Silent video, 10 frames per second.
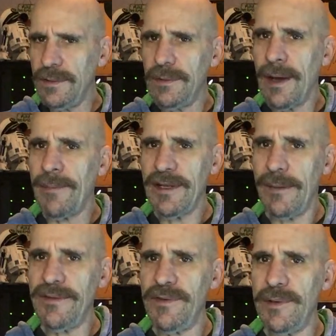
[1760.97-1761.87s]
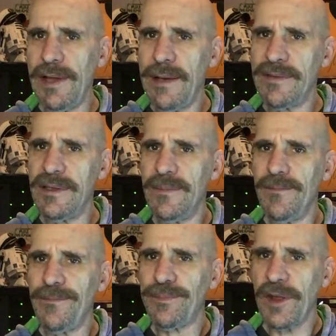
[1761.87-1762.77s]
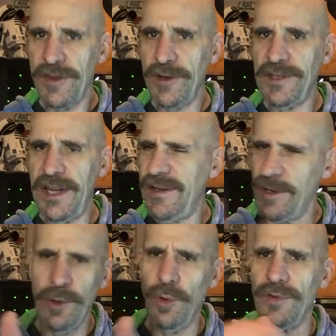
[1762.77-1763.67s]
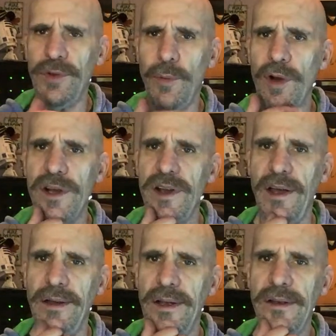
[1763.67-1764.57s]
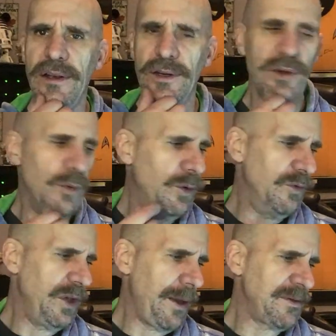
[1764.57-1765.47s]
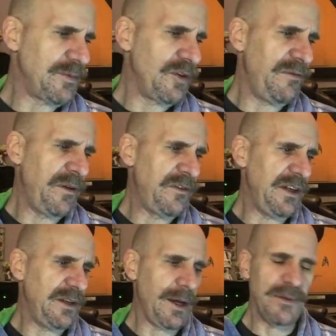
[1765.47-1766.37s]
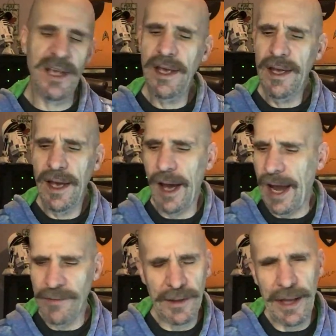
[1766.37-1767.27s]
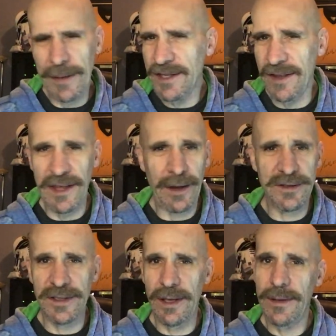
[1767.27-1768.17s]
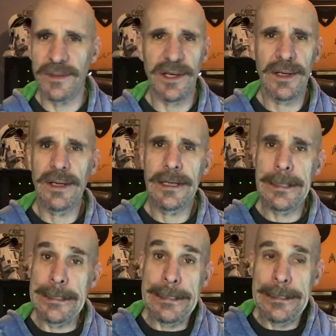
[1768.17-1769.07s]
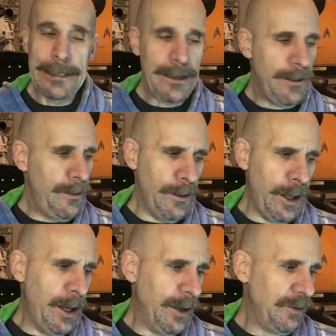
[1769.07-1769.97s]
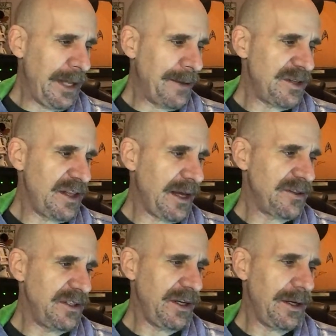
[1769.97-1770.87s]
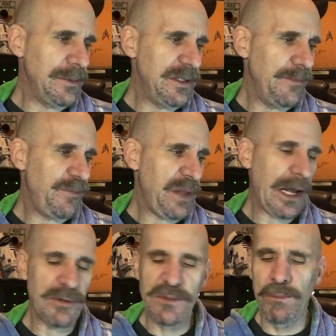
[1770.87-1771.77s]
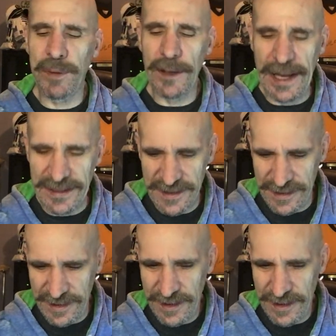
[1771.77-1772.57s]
how many times have you relapsed? thirteen? You're cool. Two more, you're done. You know, you won't relapse more than fifteen times. I relapsed a thousand times. I relapsed a thousand times. And I was blessed